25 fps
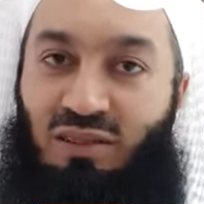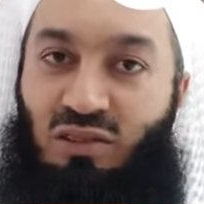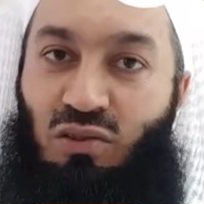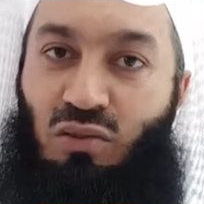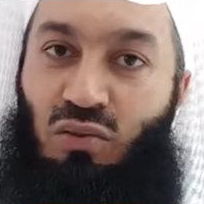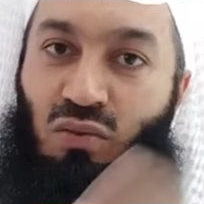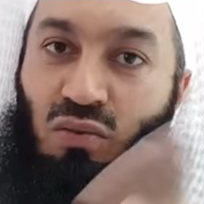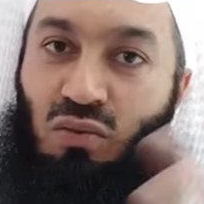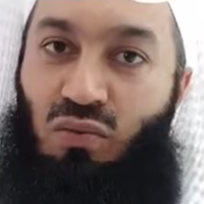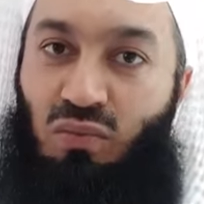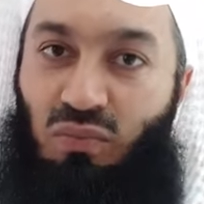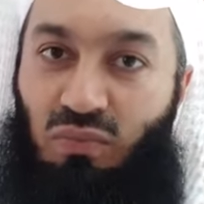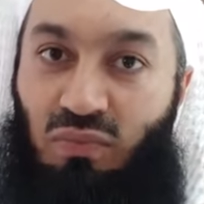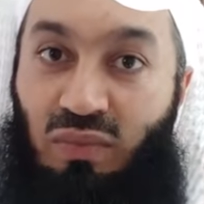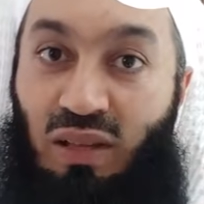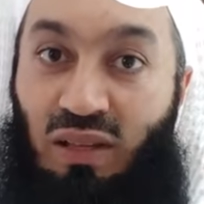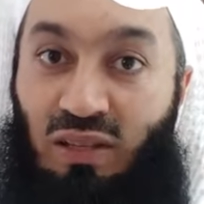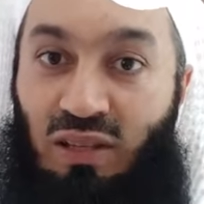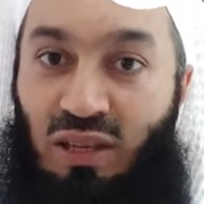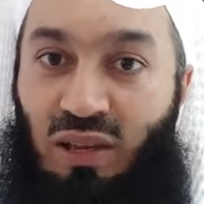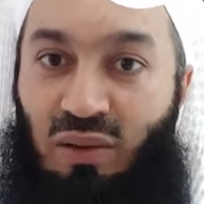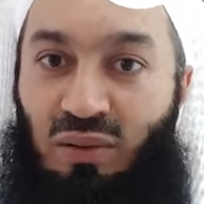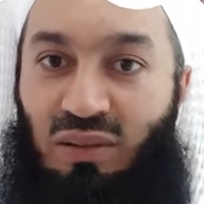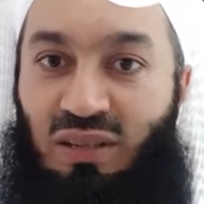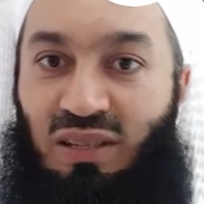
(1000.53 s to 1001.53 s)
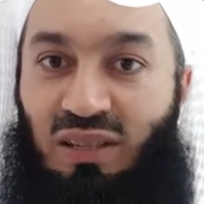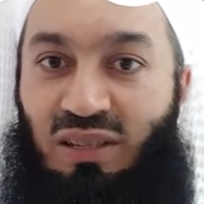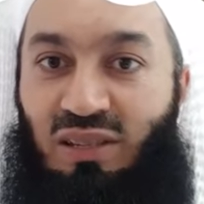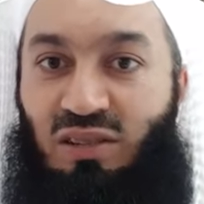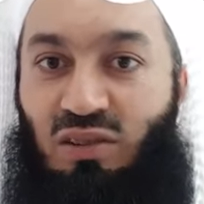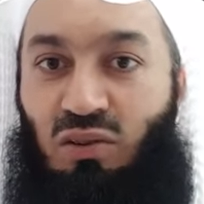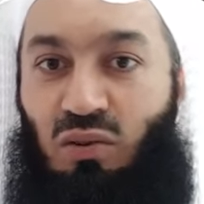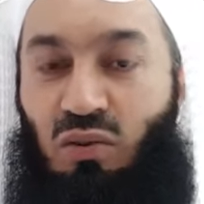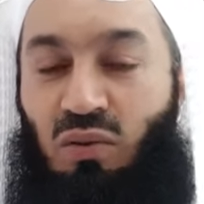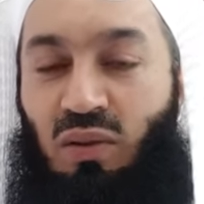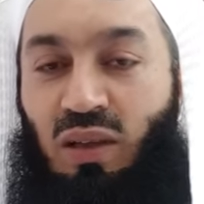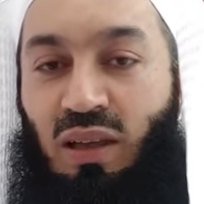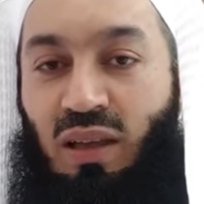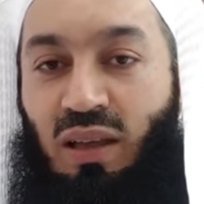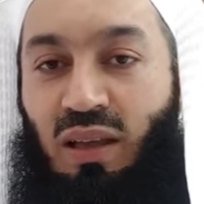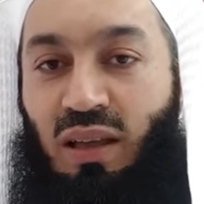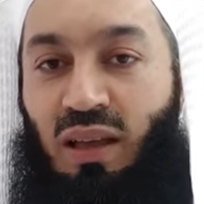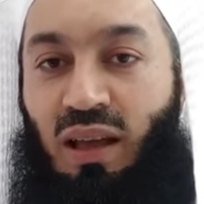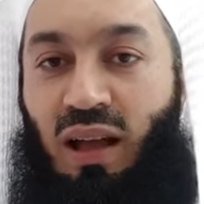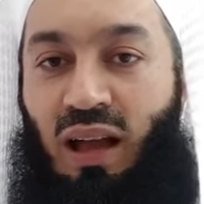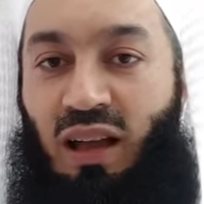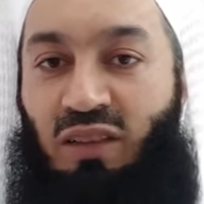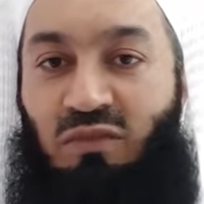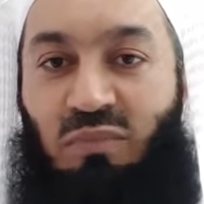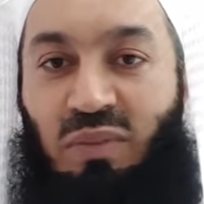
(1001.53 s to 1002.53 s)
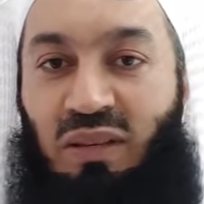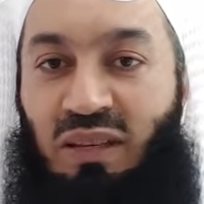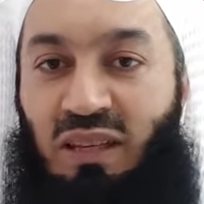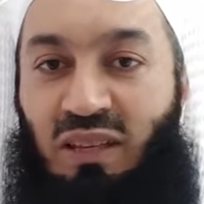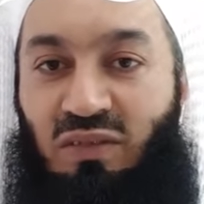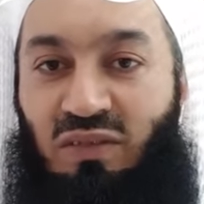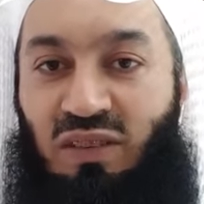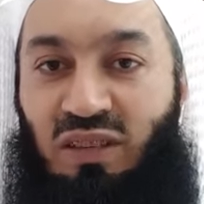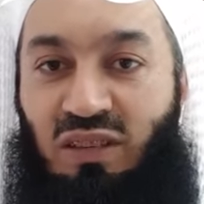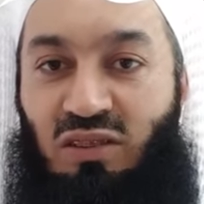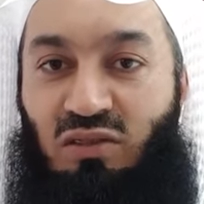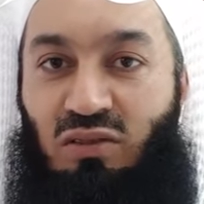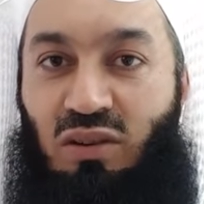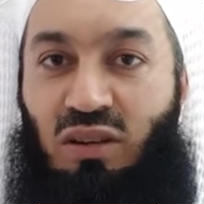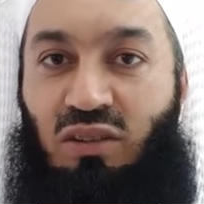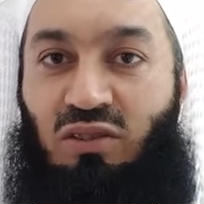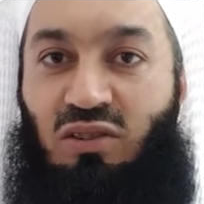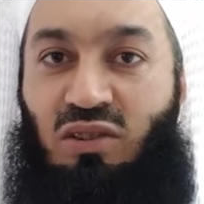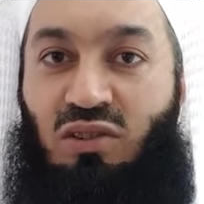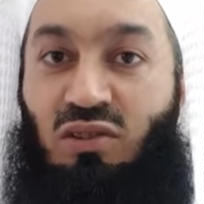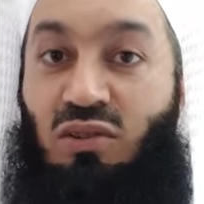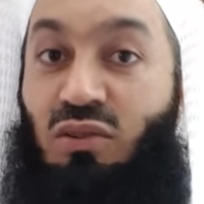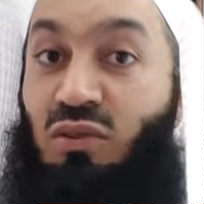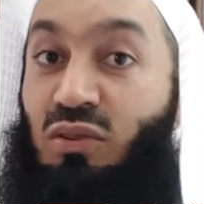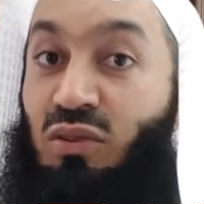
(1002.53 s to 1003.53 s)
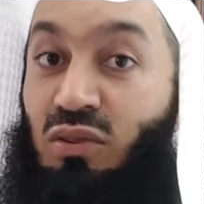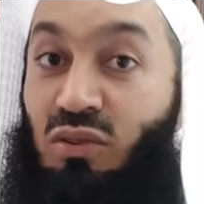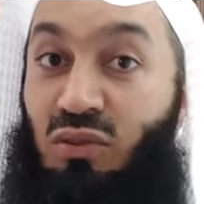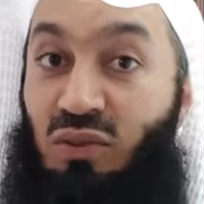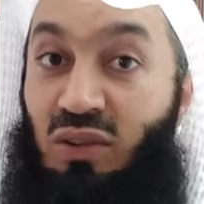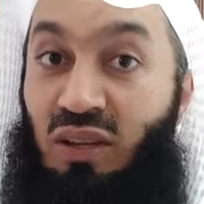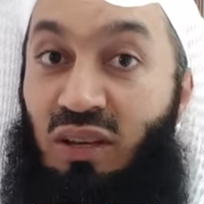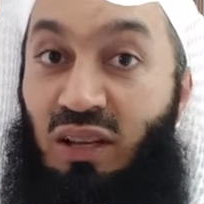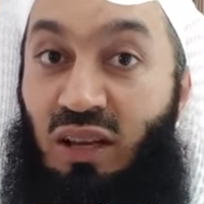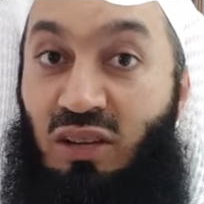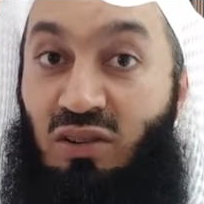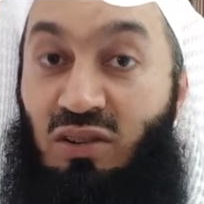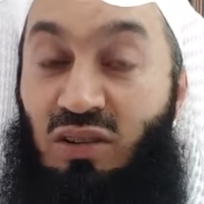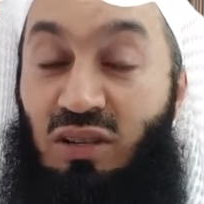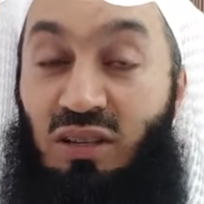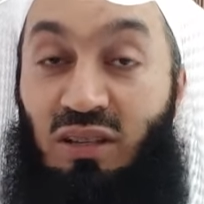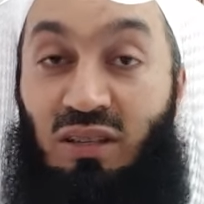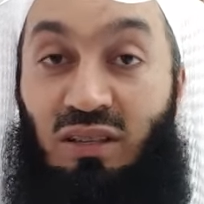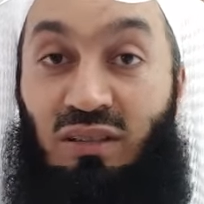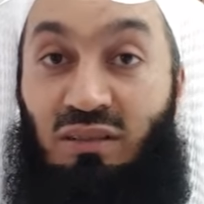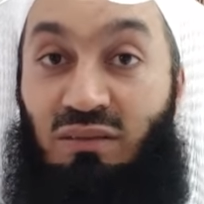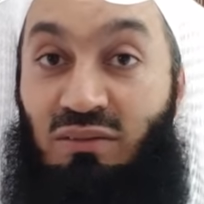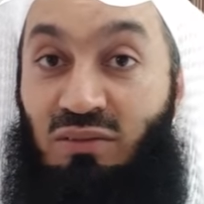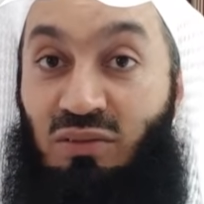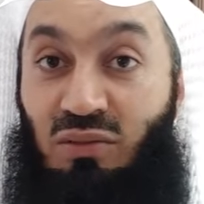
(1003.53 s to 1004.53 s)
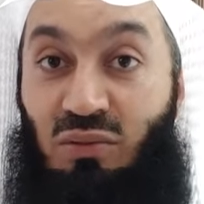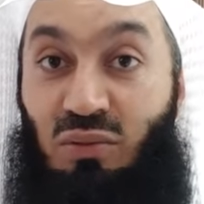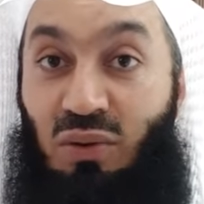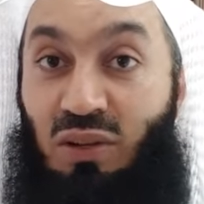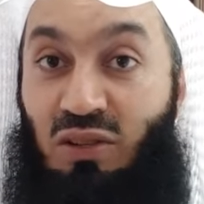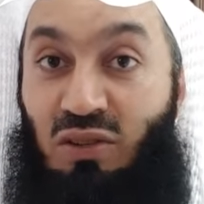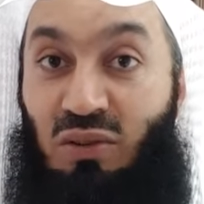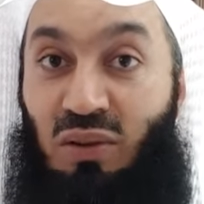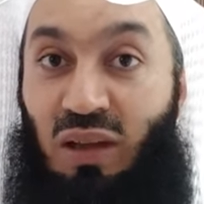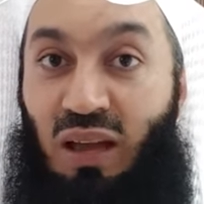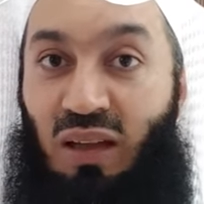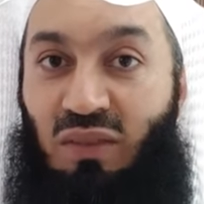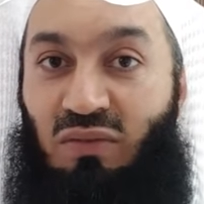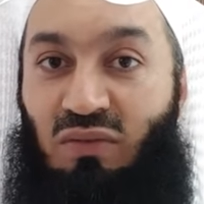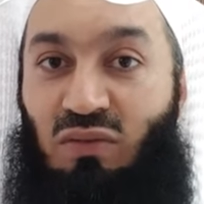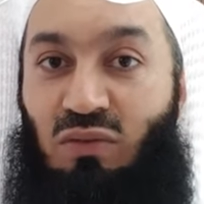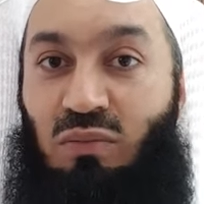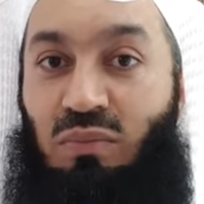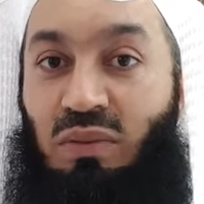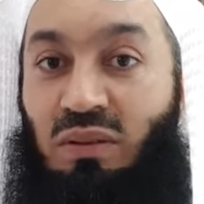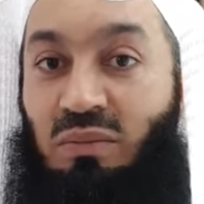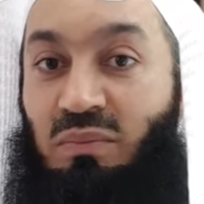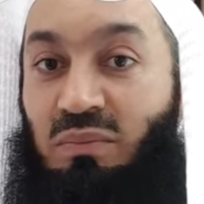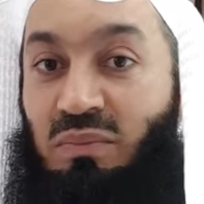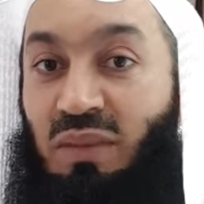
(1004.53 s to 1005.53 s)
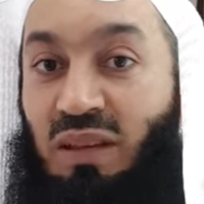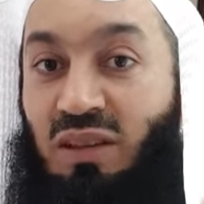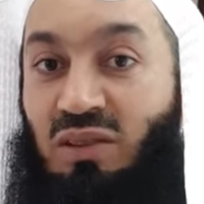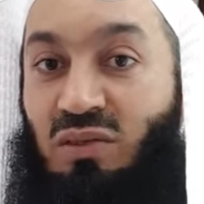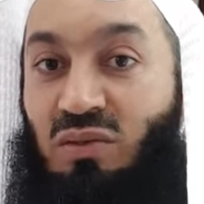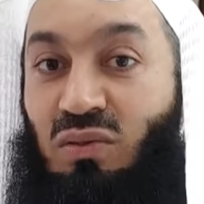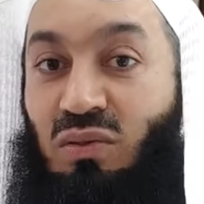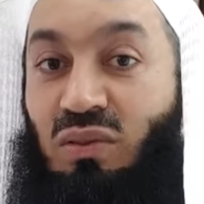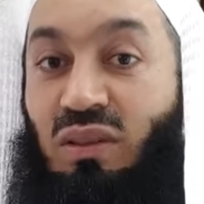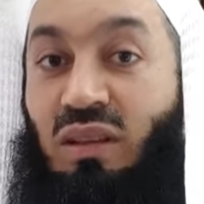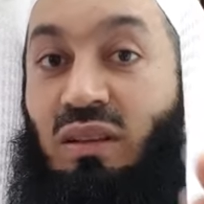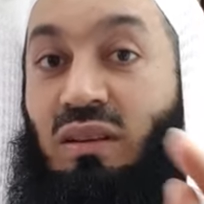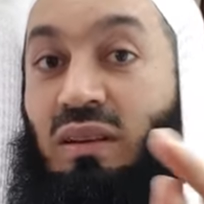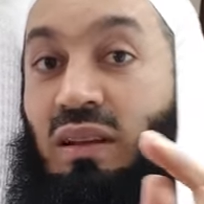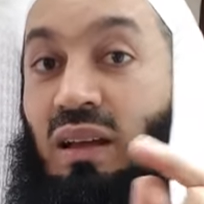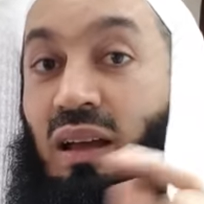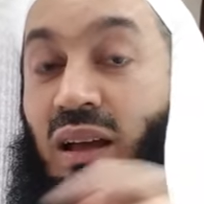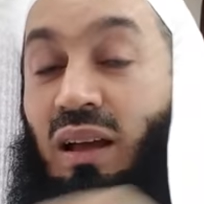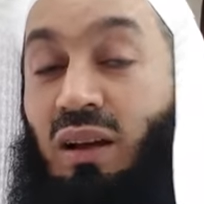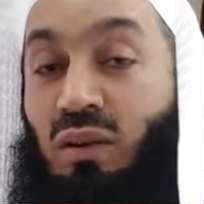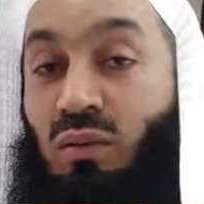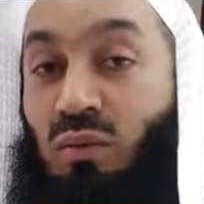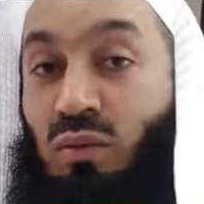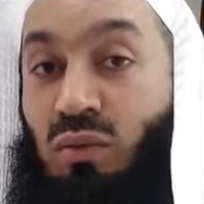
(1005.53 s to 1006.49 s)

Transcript: So that's how it is. So I've been given instructions. Look, you can actually do what you have to, but make sure that,